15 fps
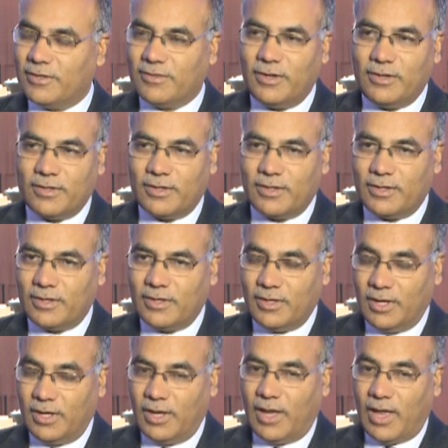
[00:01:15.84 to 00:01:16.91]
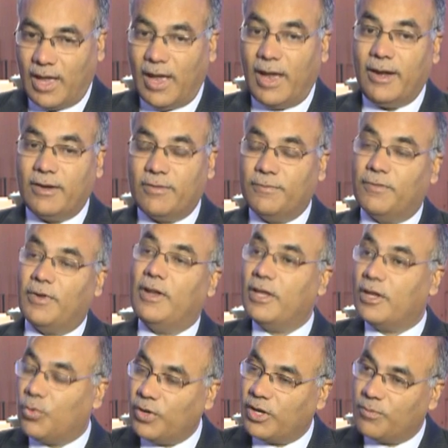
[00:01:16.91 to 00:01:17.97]
etc., and very
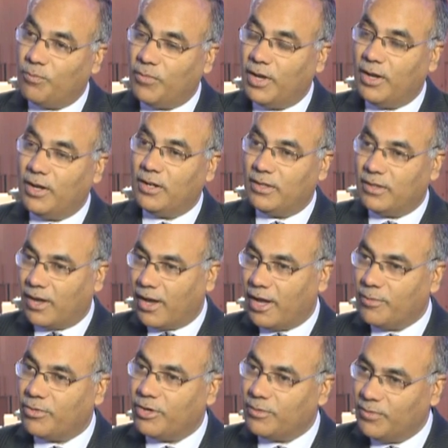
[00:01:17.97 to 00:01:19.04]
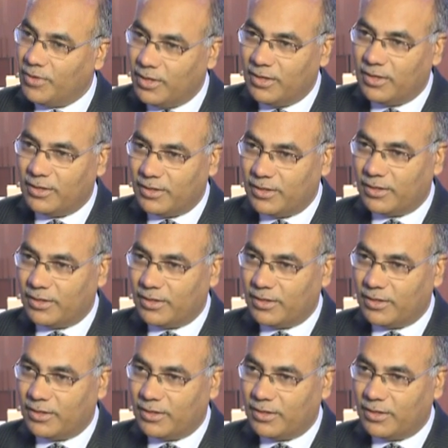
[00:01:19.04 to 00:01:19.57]
quick mail, the hybrid mail